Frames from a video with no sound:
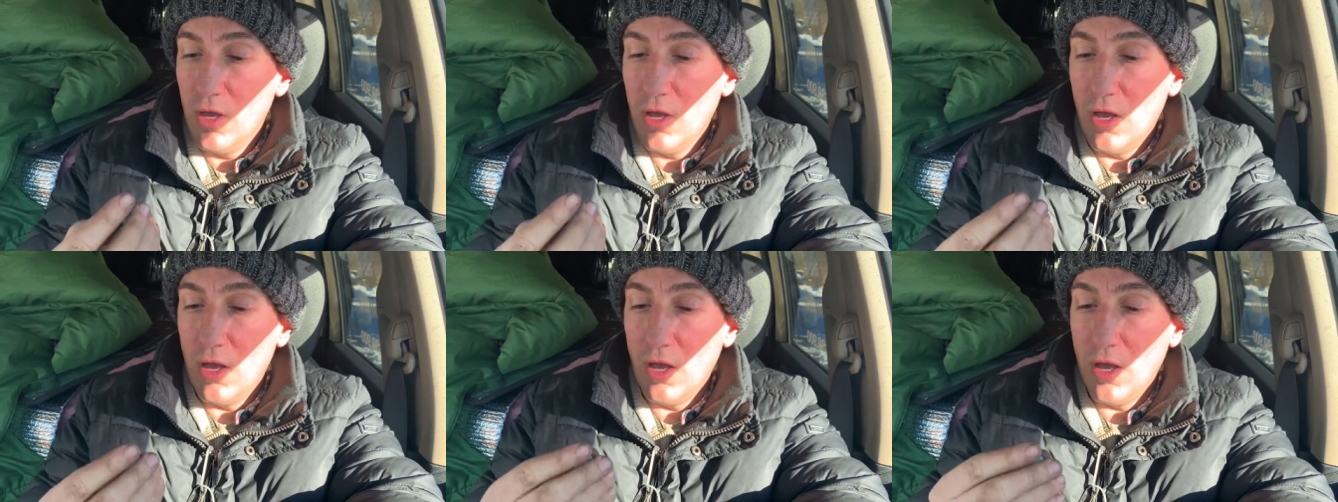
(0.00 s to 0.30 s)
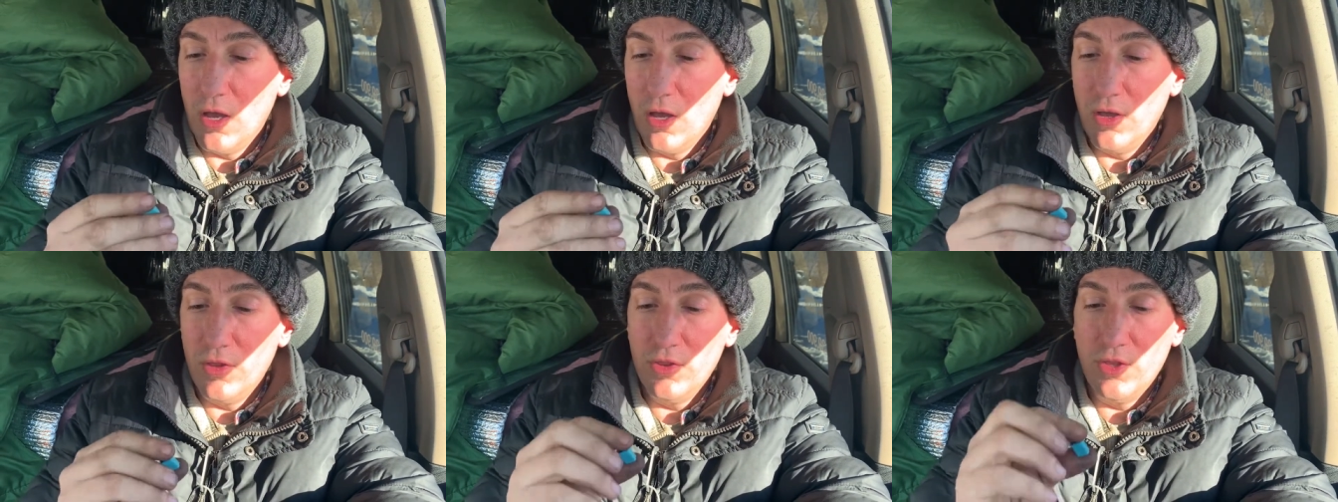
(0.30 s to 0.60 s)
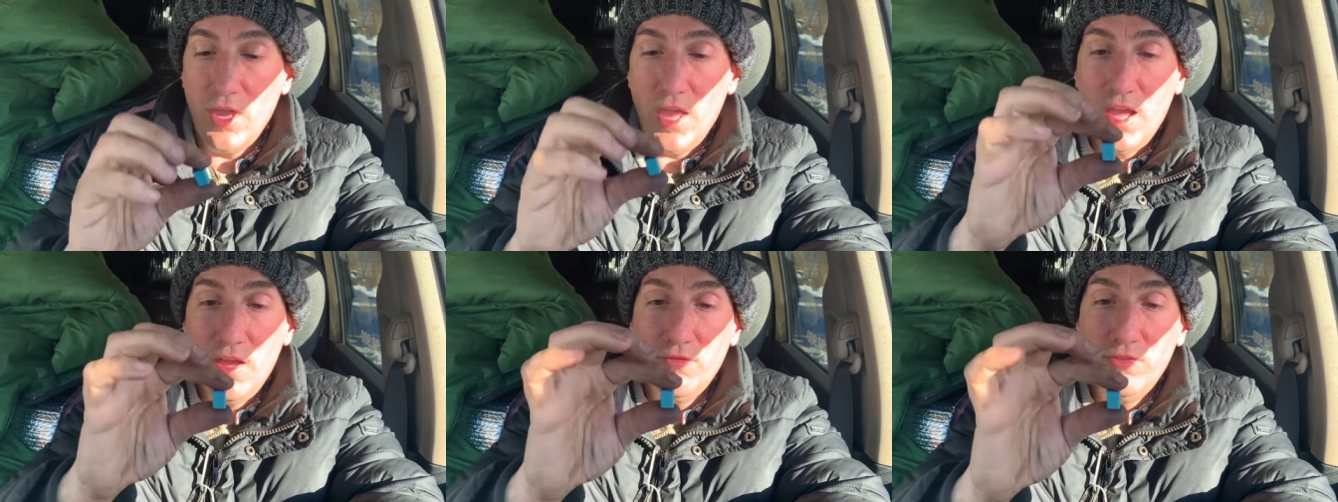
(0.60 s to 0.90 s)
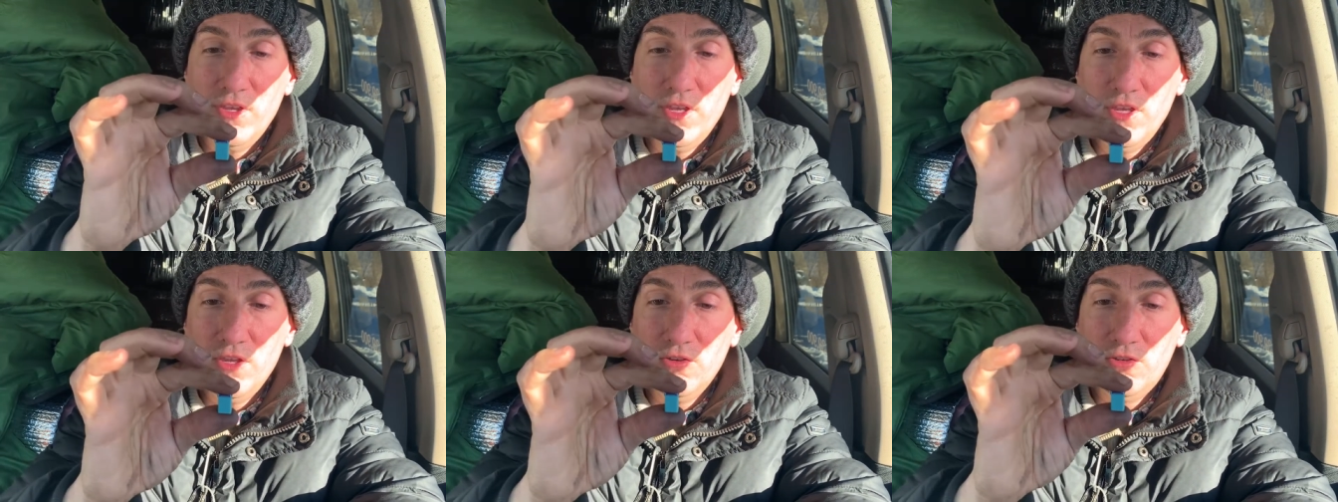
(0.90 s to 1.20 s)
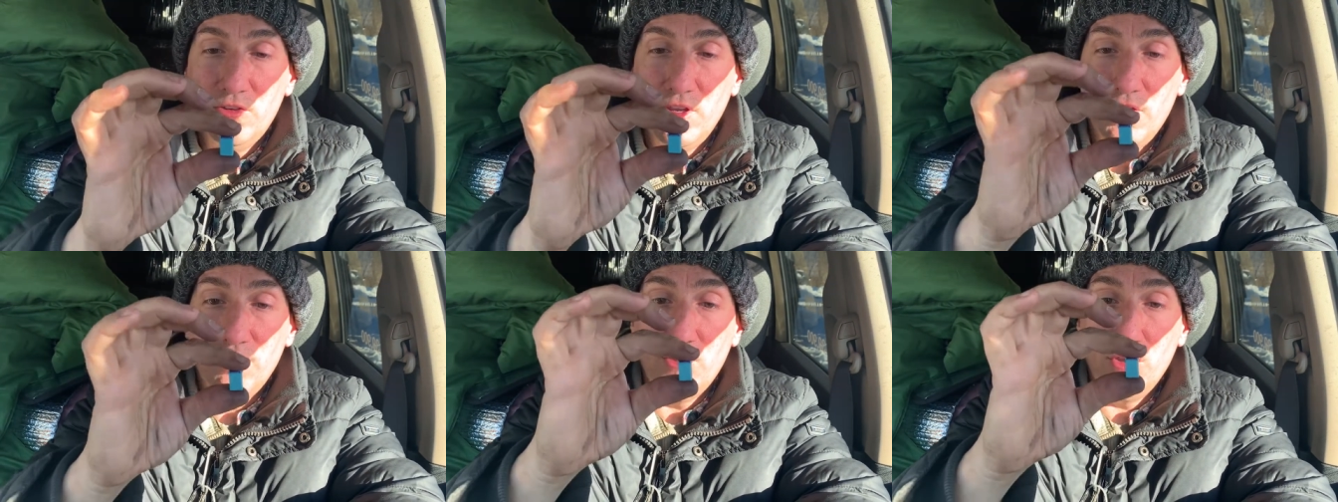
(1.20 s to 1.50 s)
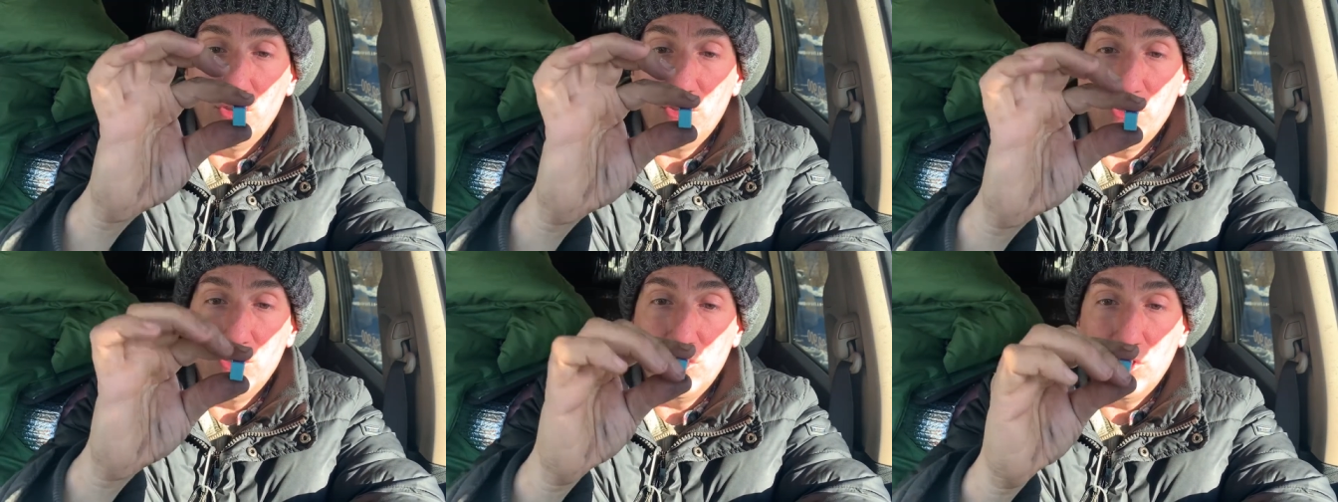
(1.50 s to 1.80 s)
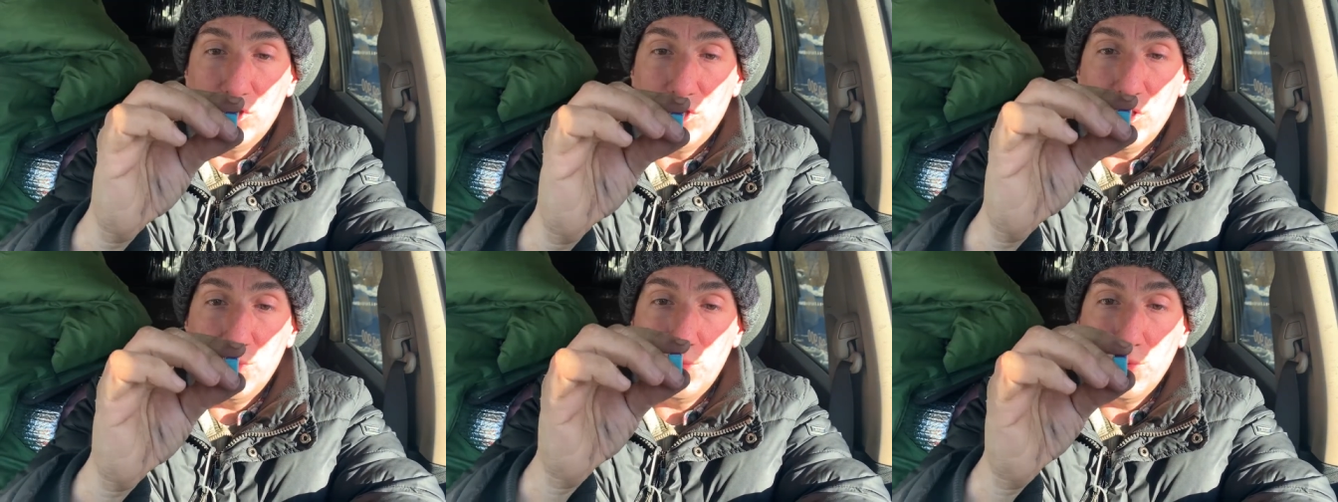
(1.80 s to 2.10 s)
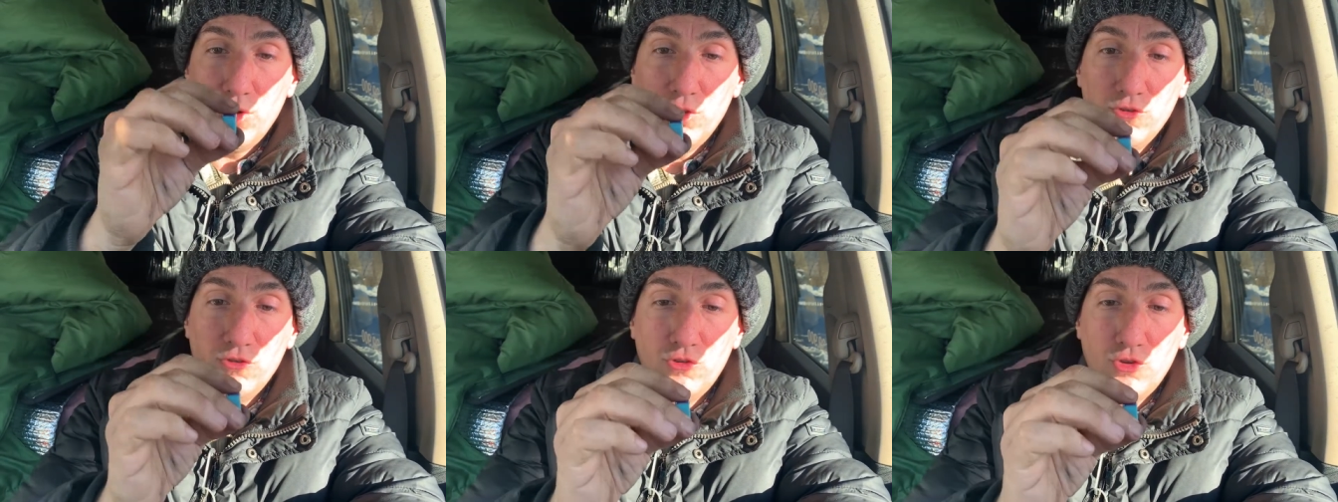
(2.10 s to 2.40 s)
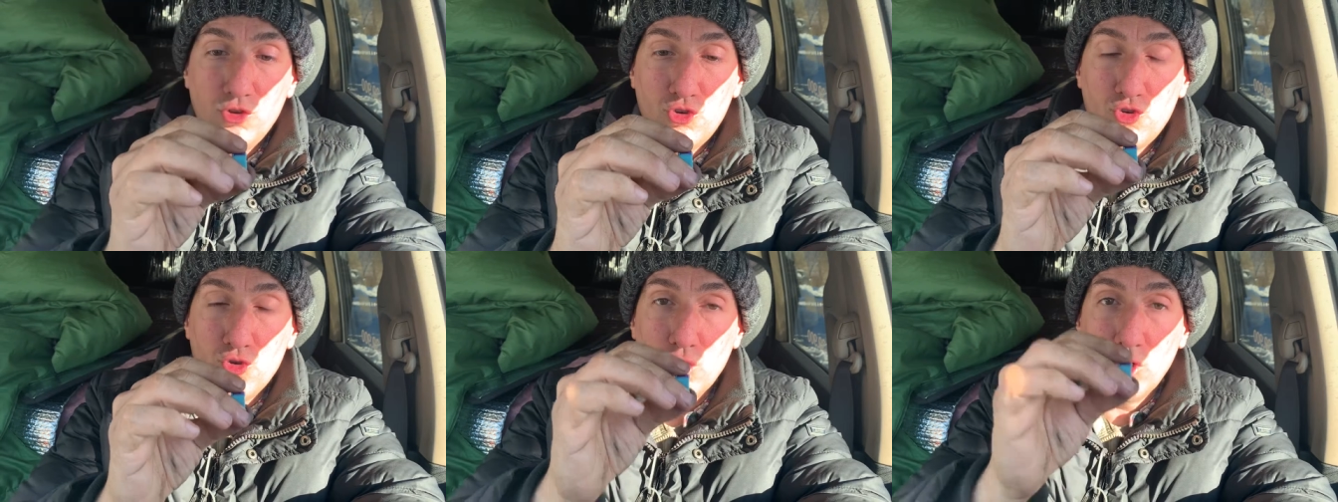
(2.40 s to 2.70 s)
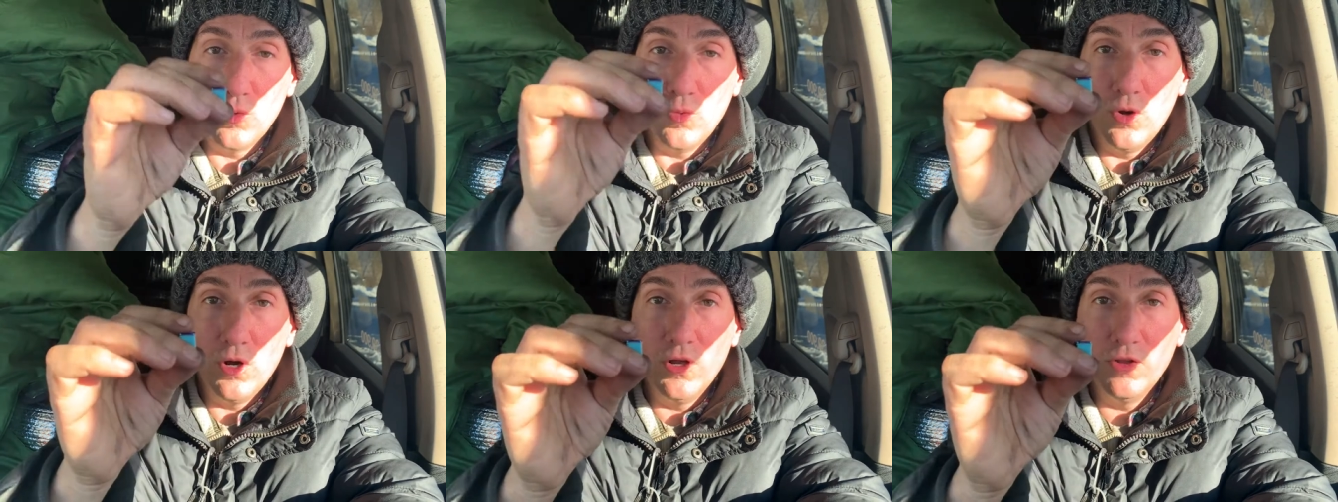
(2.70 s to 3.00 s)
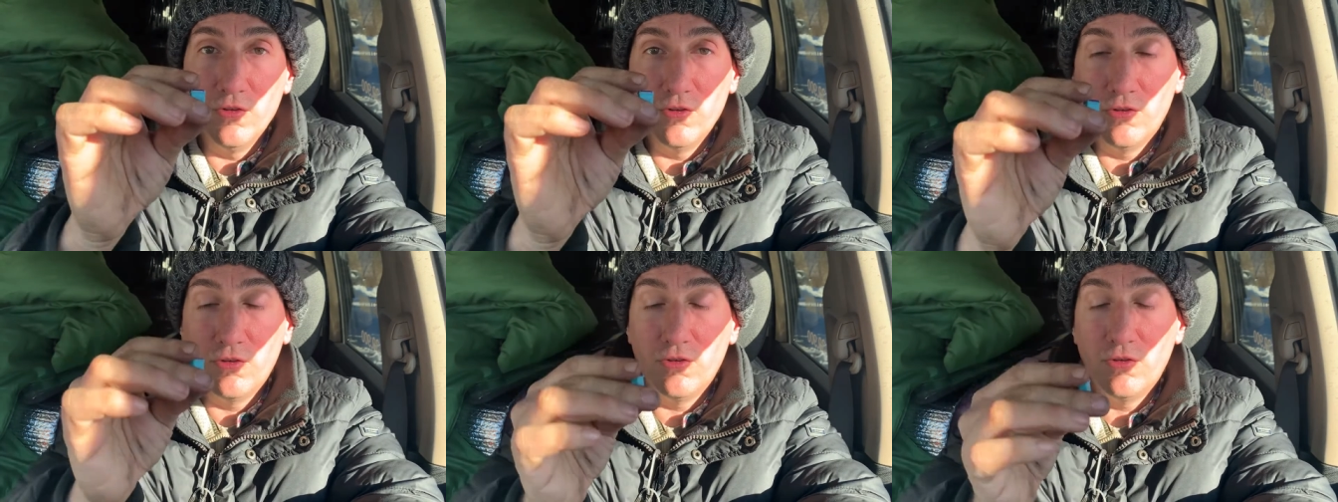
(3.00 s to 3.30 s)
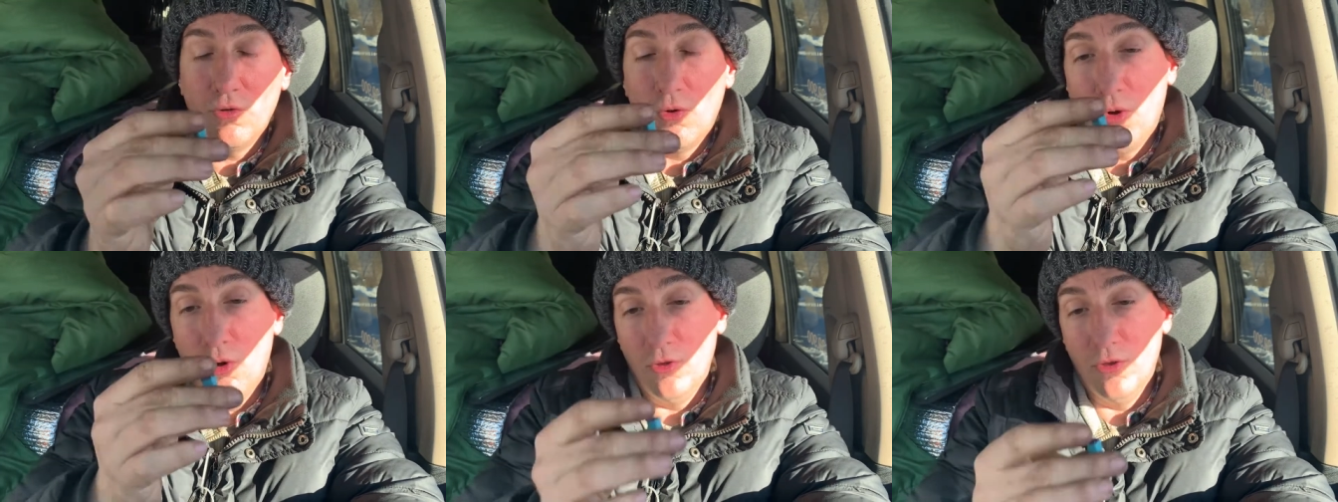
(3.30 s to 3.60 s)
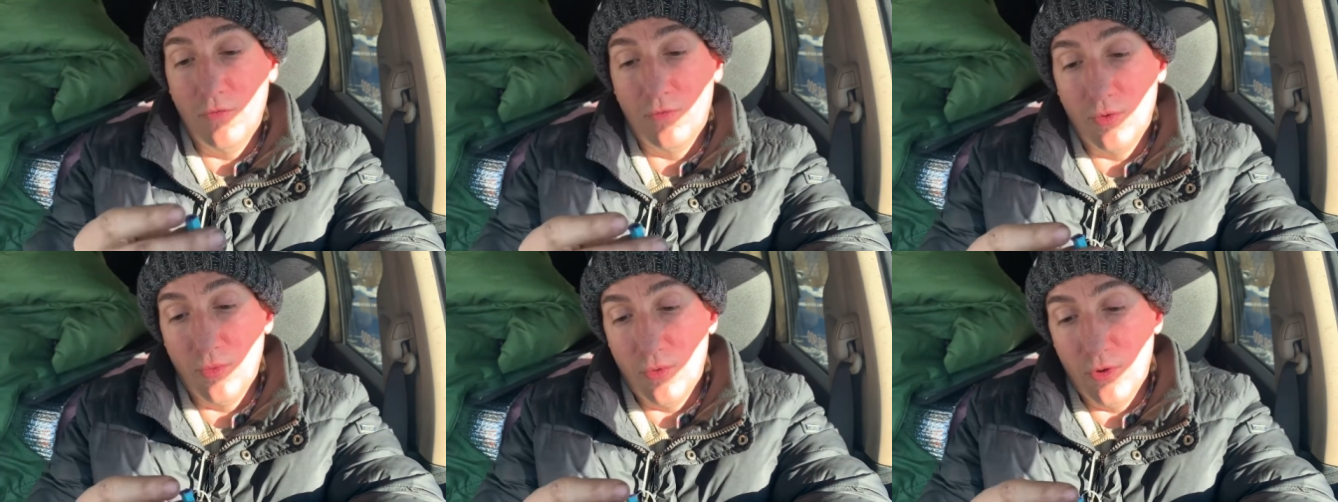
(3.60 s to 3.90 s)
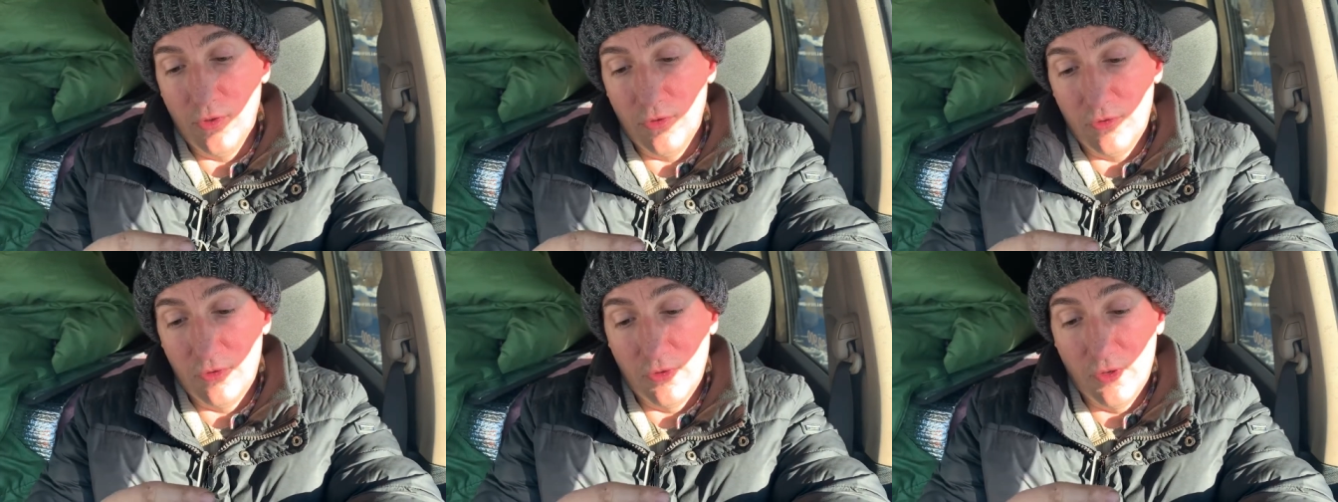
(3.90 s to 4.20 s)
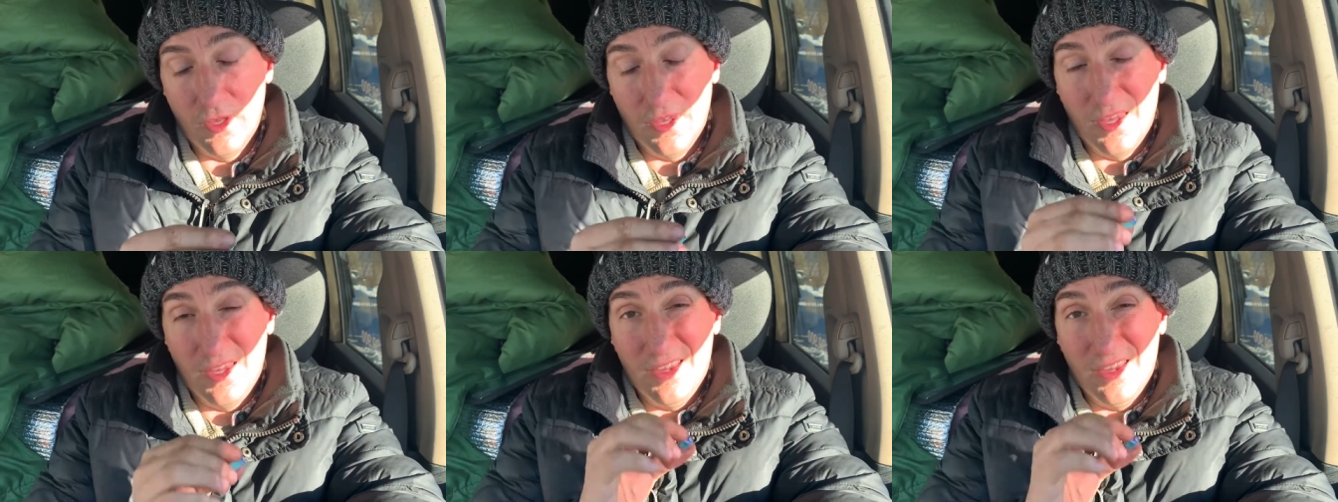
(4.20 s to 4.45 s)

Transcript: Uh, you have these, you have the, the deep ones, the short ones, all different ones.